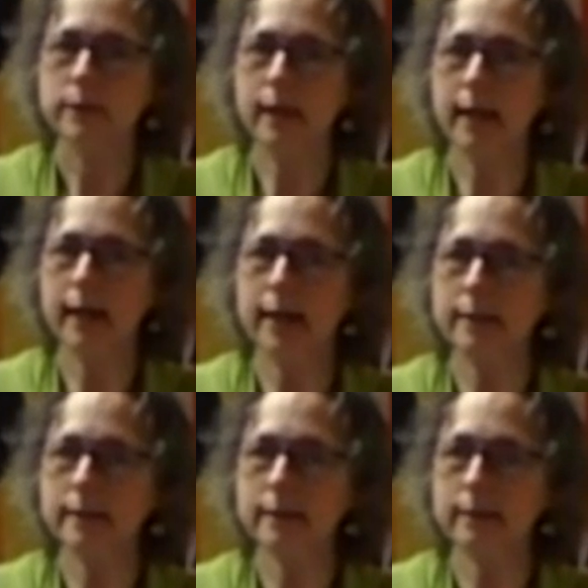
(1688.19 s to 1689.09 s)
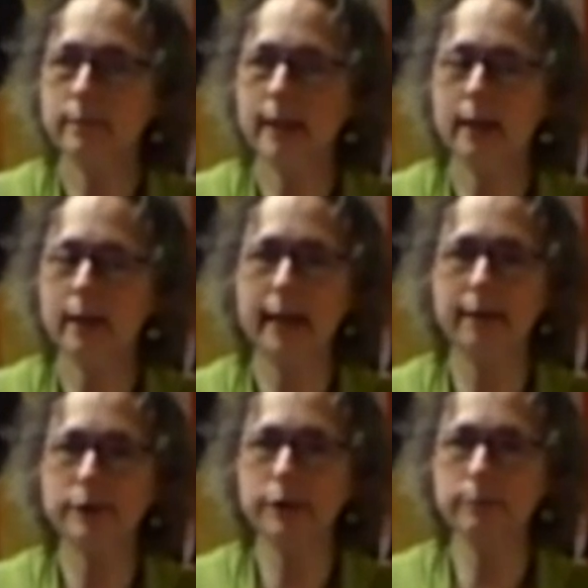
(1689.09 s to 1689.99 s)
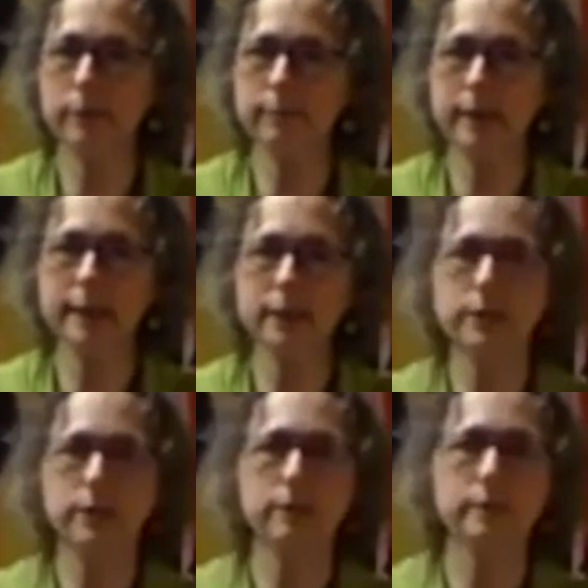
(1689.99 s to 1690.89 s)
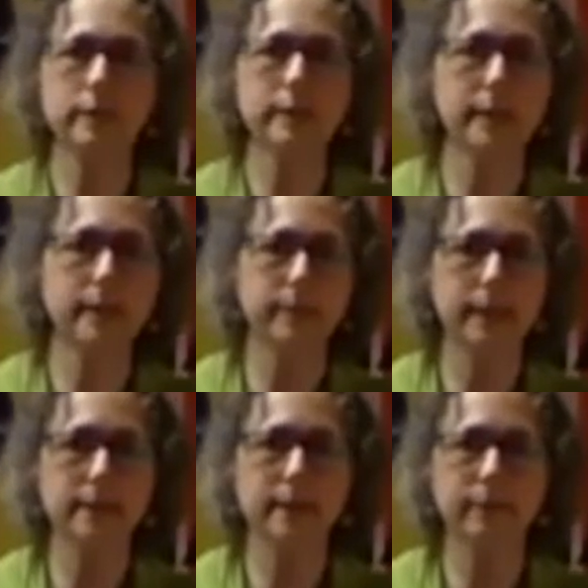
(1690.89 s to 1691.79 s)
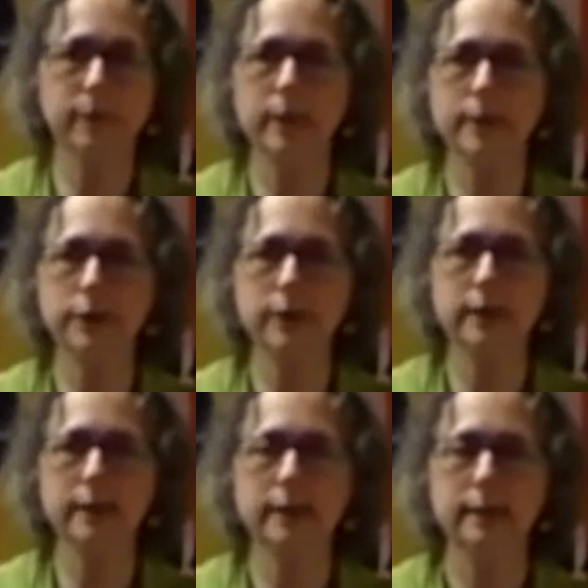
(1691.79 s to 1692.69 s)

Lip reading: And we only have 2 more minutes. So does anybody else have a question?